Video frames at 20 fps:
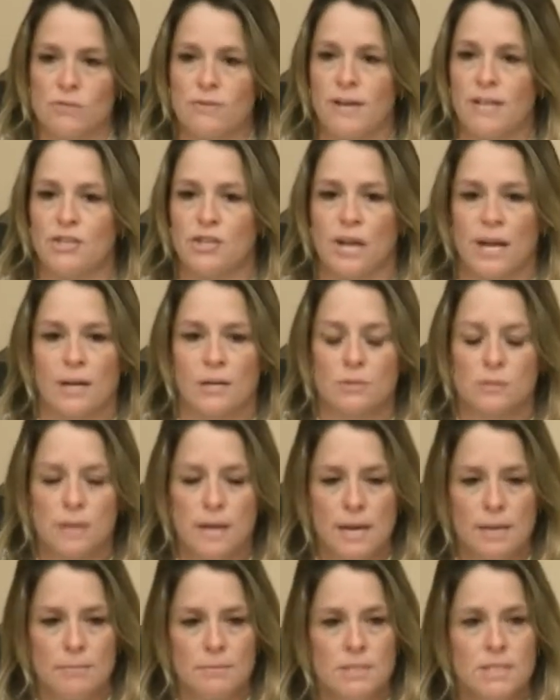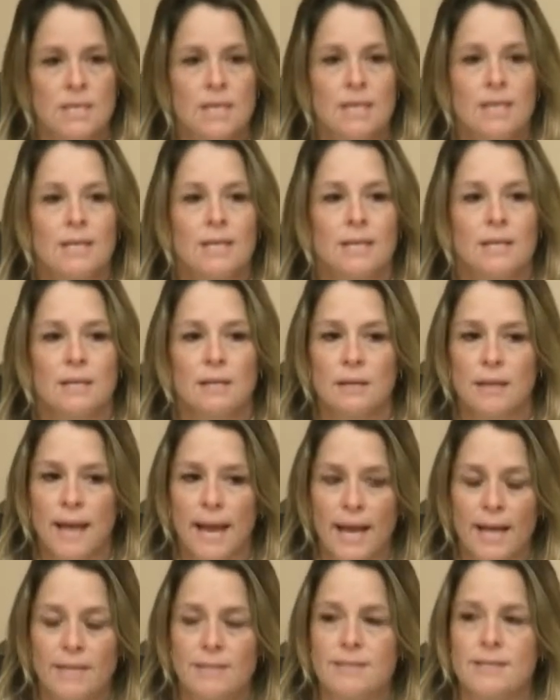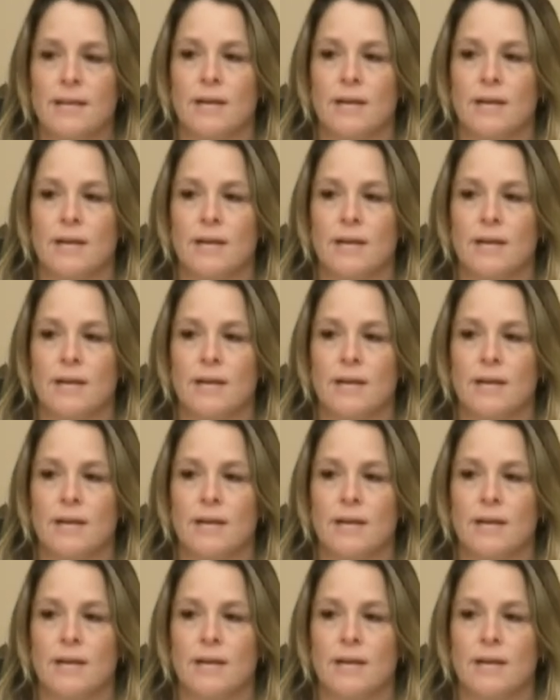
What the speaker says: Vagianos named, can't